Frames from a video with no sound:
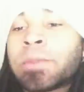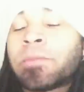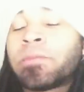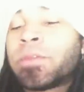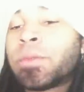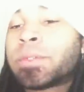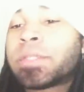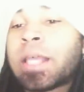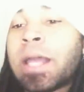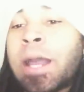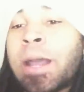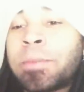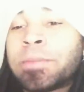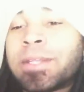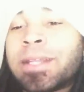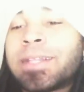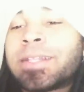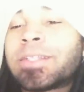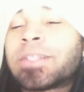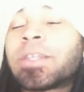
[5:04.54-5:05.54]
a few times, that
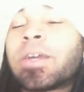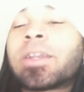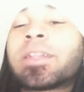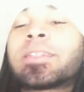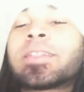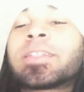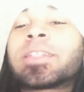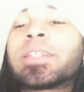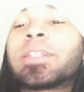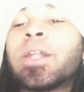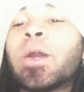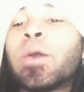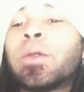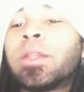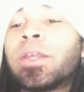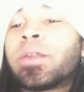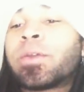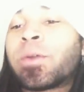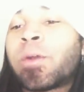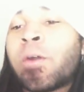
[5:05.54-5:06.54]
it just started to slowly
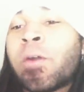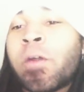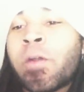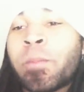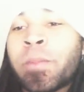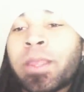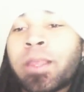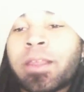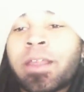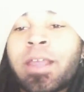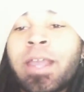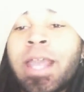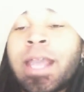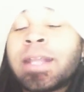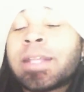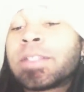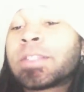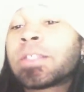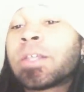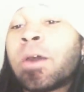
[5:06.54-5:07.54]
grow on me. And
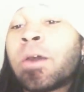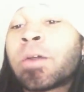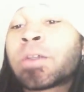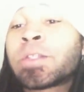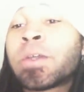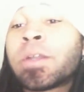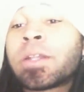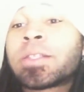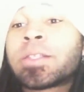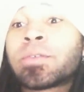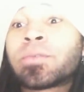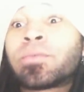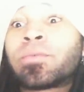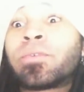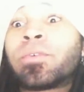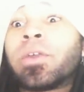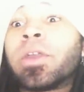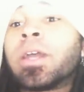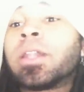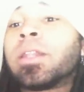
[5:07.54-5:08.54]
the song started to
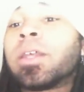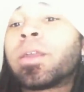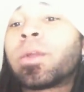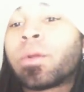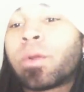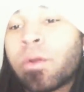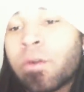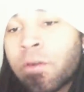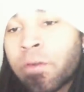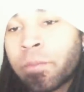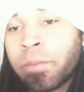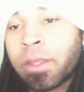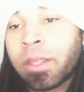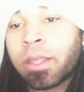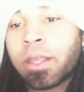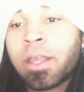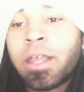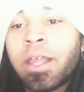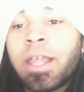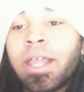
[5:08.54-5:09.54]
really grow on
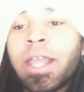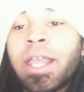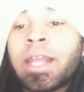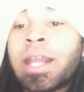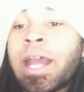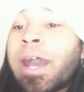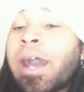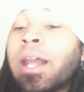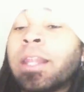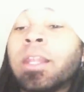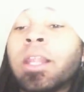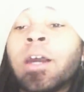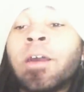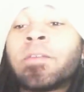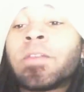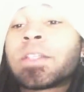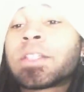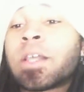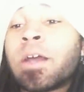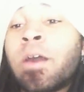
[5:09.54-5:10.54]
me. And now I
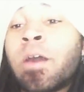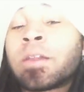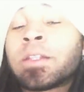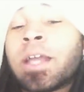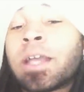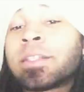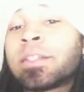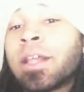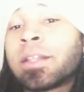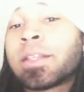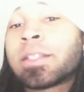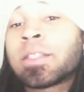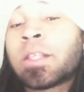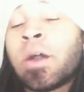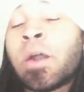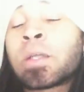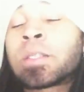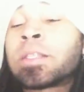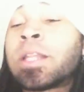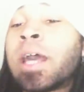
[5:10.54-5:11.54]
love the song. Like the
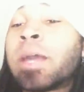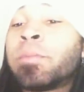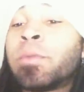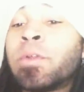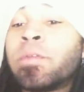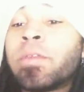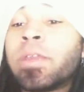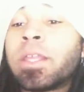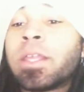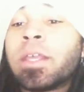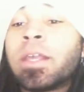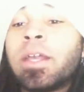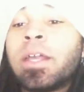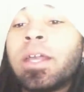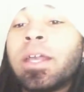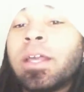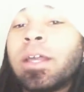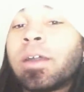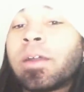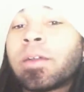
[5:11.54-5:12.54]
songs in that movie
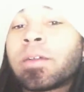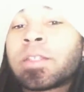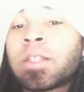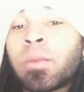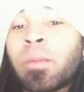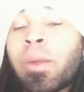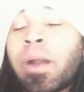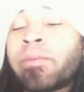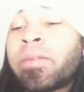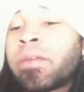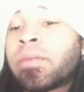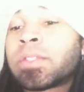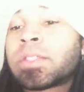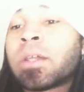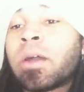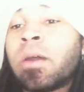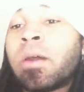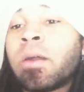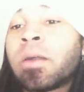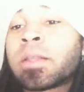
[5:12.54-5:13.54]
are some of my favorite
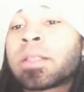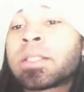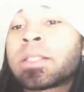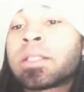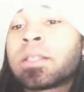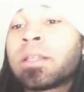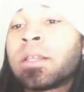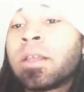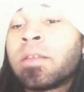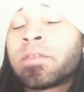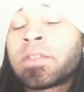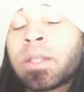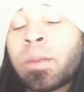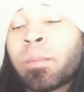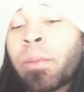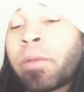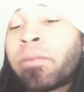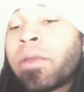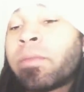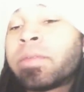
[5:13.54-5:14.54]
songs. Some
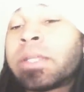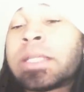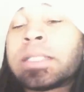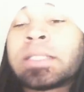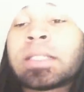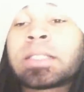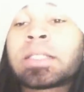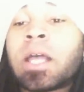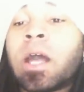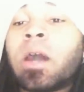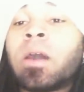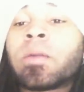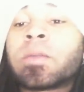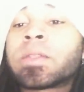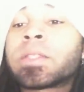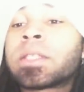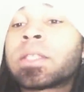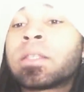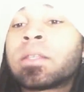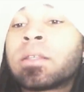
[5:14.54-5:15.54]
of my favorite Disney
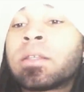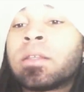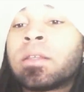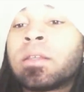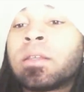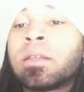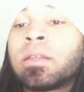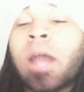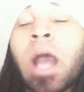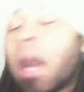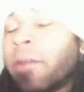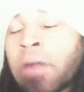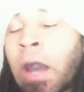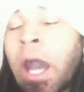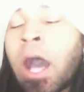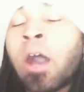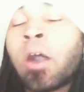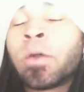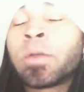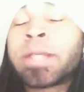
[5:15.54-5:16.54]
songs.
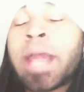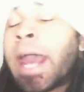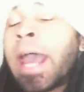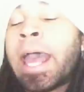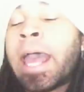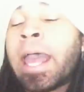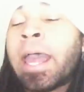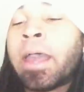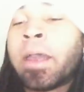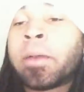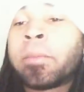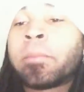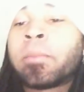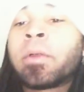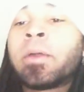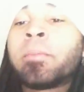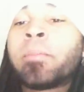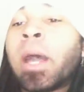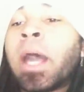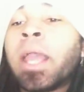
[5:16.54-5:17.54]
I'm old, damn
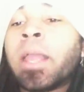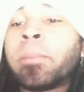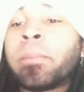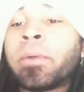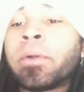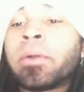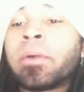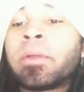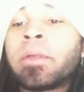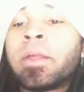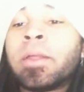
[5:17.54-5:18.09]
people.